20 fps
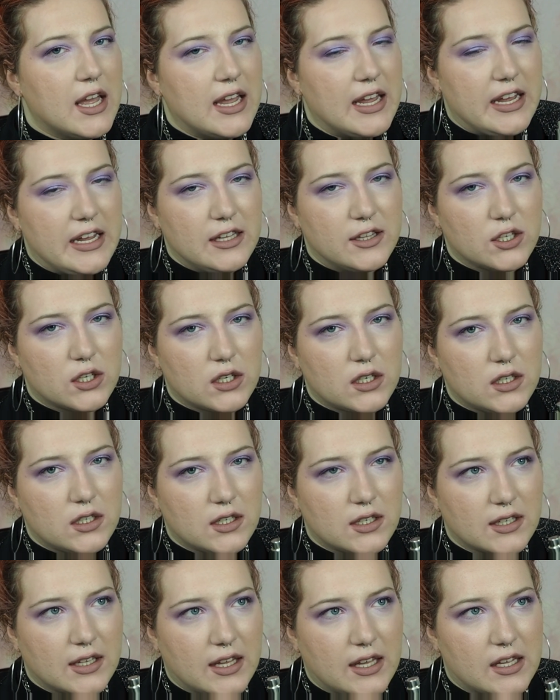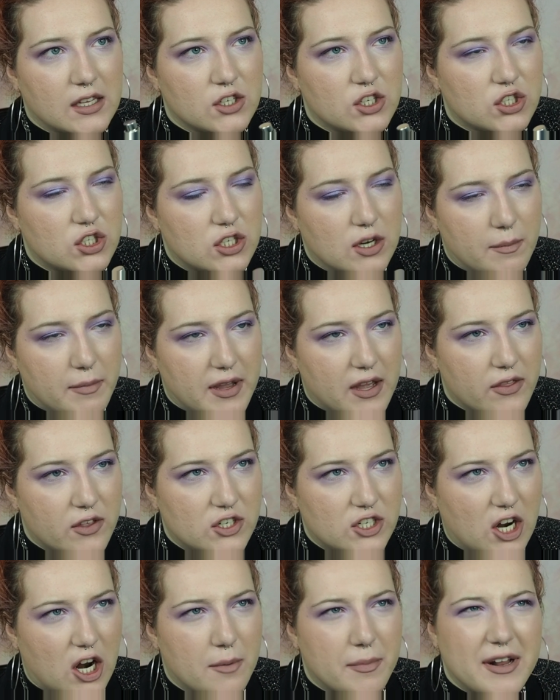either like just jumping out of the
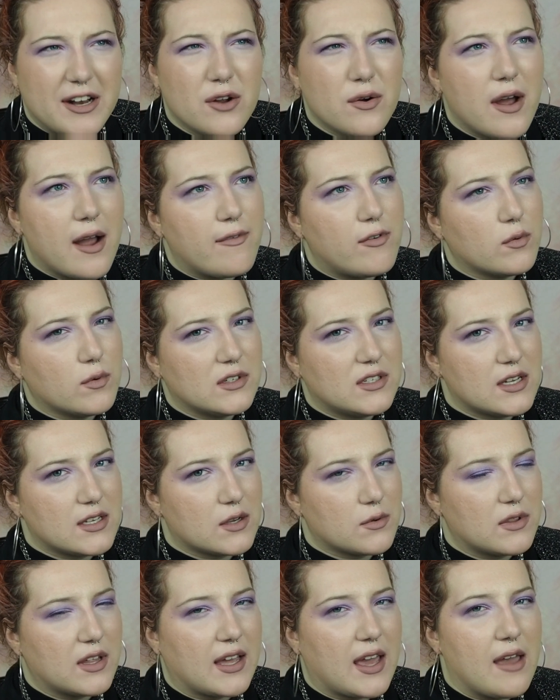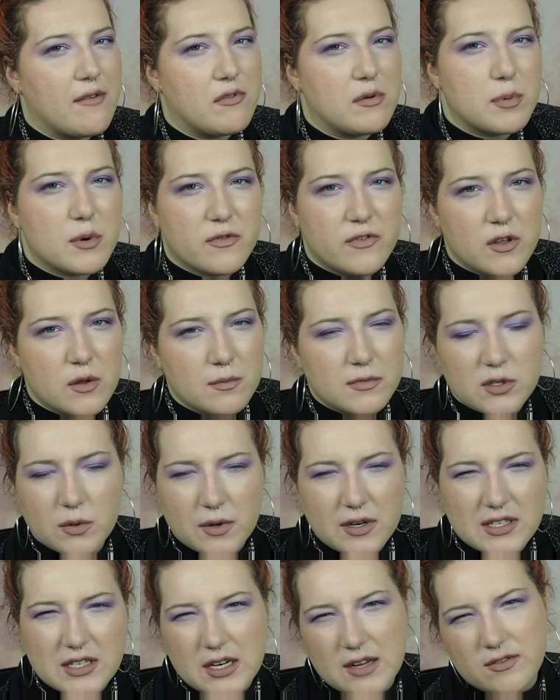shower, but I know everyone says that with like every perfume, so what
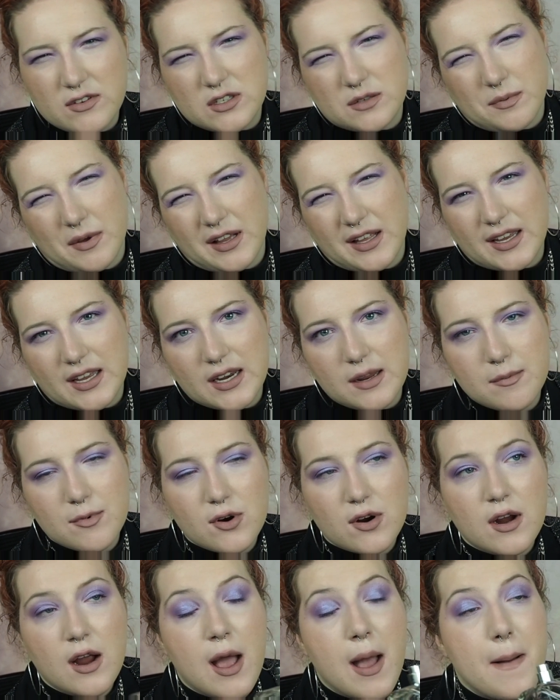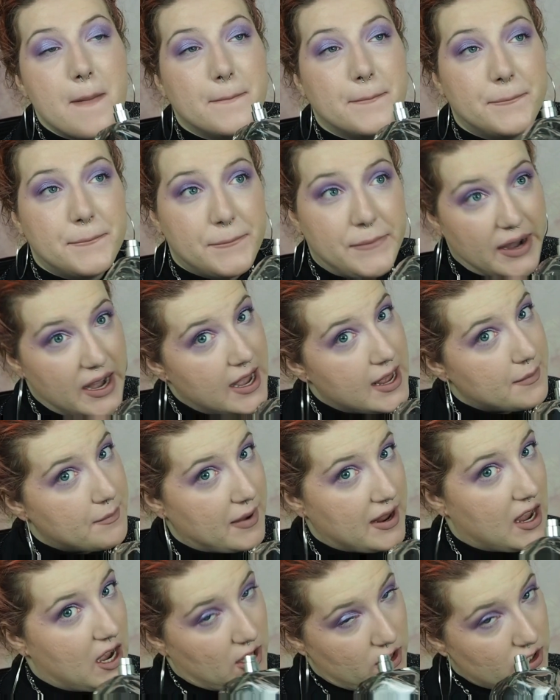does it even smell like anymore? But
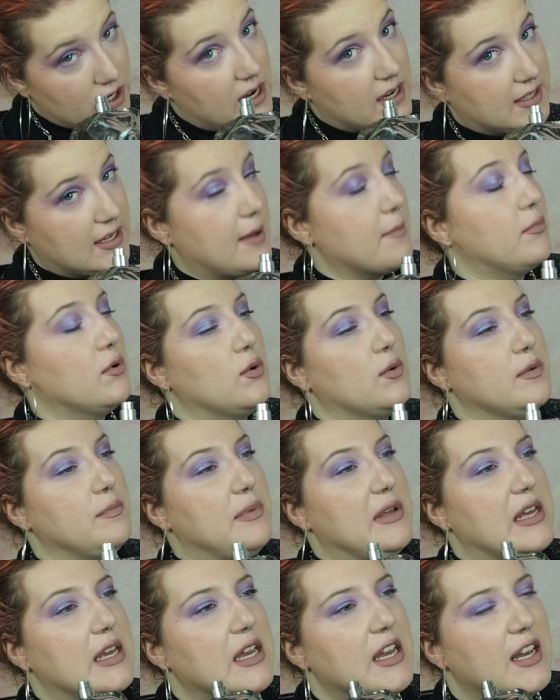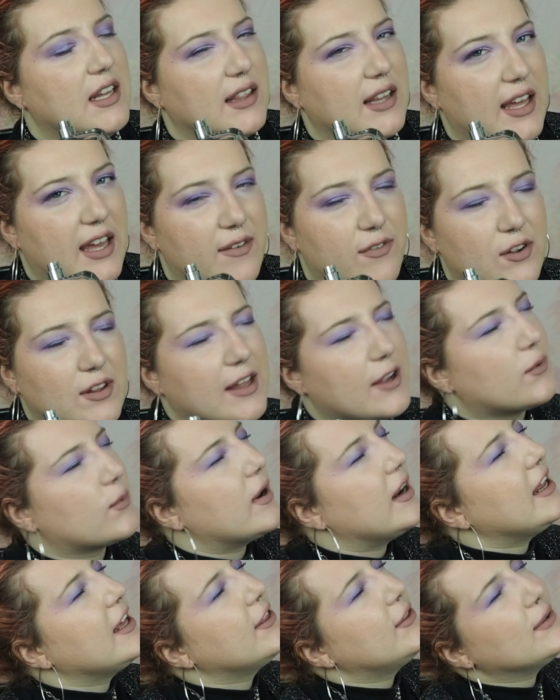my other example would be like if you're like
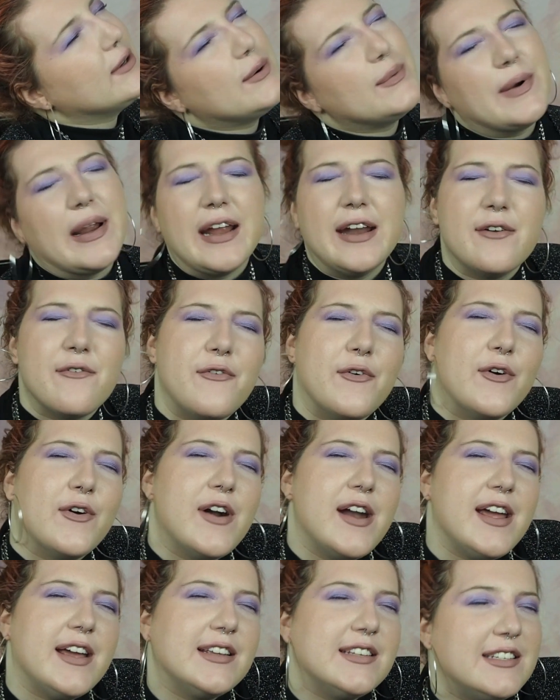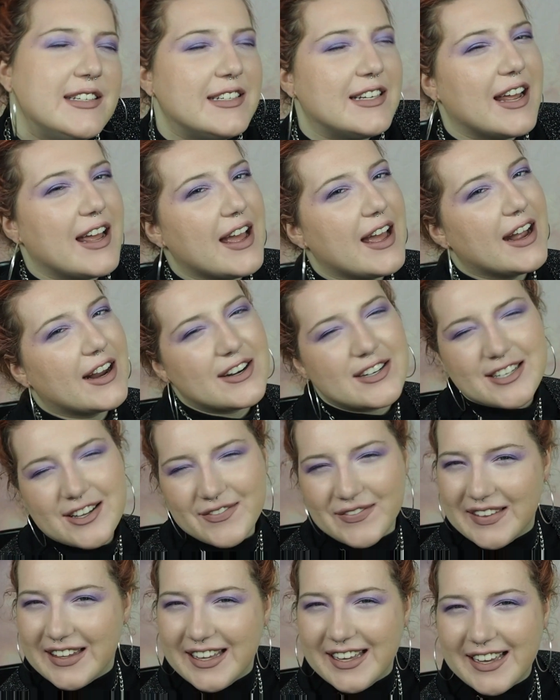running through a rainforest or
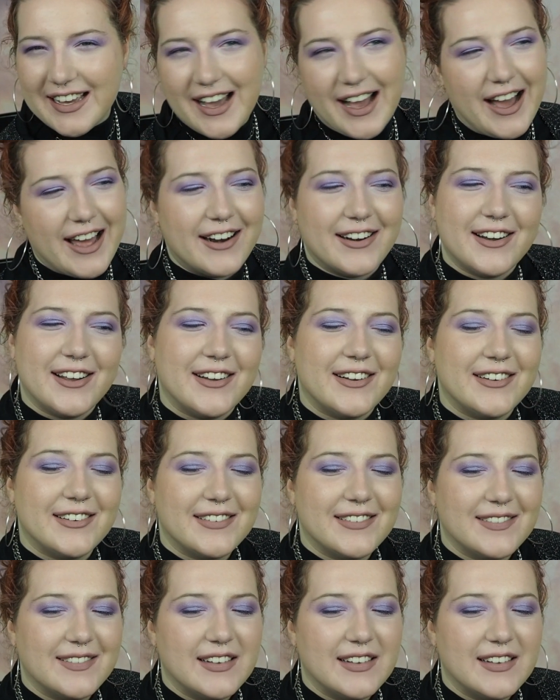something. I don't know.